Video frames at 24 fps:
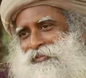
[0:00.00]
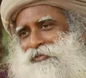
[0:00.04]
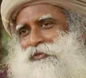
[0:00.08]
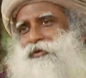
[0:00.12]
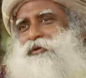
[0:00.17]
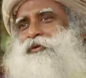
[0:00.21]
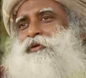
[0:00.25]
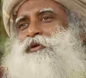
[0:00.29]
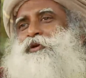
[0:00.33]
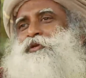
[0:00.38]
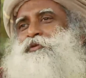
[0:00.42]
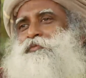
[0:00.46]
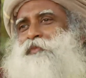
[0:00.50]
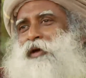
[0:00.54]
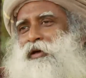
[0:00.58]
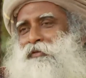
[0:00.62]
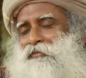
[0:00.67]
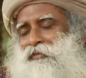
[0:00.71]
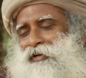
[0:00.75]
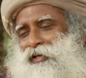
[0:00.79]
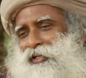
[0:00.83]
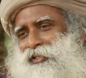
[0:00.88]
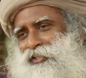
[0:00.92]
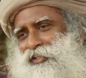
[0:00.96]
to a close-by
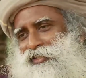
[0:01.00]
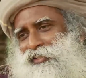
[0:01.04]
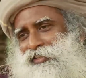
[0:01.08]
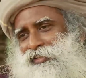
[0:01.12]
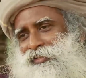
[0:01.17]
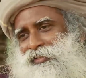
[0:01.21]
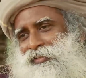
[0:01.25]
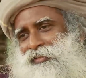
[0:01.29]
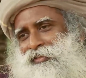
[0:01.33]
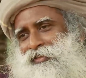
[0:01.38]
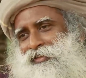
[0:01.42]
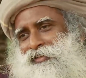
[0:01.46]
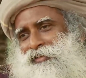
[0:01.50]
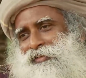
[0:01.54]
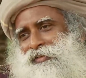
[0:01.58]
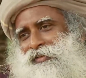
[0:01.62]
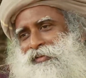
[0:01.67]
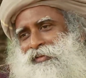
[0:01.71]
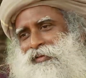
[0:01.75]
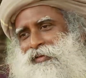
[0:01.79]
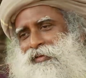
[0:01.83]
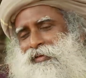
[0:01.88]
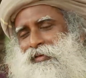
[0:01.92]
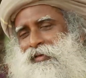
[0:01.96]
village.
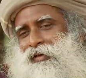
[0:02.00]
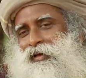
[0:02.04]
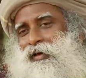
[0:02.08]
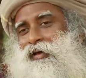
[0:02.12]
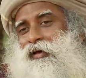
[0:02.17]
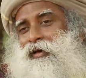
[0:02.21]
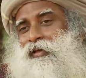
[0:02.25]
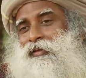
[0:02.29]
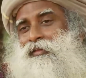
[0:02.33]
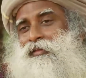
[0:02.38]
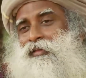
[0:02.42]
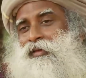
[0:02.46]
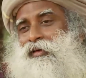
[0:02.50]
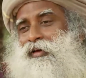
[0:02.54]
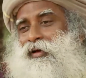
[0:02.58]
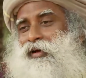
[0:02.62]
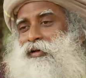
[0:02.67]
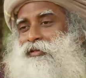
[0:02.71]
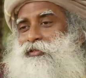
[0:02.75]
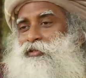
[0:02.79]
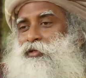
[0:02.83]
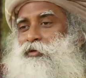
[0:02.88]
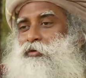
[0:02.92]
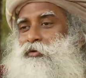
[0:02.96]
And they
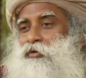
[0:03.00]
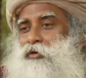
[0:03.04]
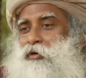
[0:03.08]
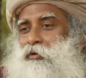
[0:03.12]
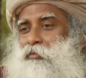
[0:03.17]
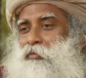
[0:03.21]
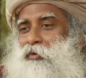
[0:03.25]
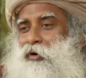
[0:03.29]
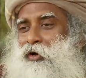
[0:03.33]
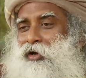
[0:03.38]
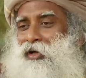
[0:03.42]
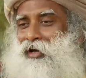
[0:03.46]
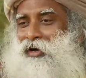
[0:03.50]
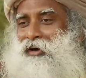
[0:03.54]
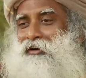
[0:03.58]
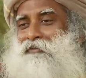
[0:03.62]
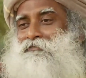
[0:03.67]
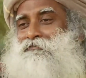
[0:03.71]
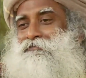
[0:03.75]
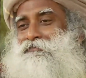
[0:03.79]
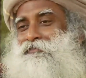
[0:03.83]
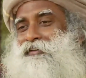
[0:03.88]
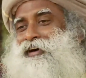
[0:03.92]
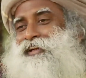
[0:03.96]
asked a local boy,
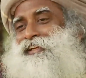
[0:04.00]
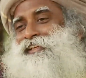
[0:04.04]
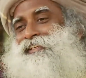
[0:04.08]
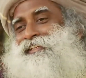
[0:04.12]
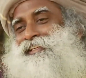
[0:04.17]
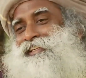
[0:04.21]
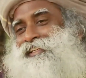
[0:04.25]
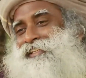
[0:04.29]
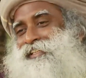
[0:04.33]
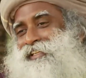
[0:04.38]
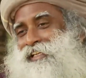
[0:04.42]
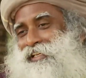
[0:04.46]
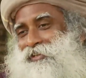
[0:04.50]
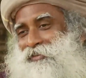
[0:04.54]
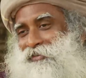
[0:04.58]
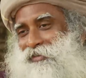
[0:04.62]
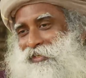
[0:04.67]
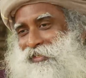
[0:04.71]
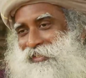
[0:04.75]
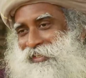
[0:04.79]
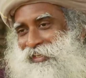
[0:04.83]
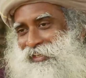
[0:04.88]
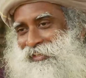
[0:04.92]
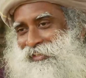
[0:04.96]
how far is Isha
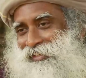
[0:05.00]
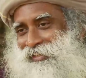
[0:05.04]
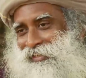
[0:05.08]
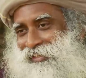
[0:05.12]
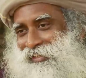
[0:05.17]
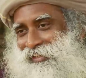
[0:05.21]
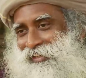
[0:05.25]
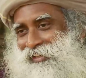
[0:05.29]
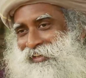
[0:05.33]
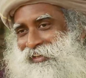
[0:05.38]
Yoga Center?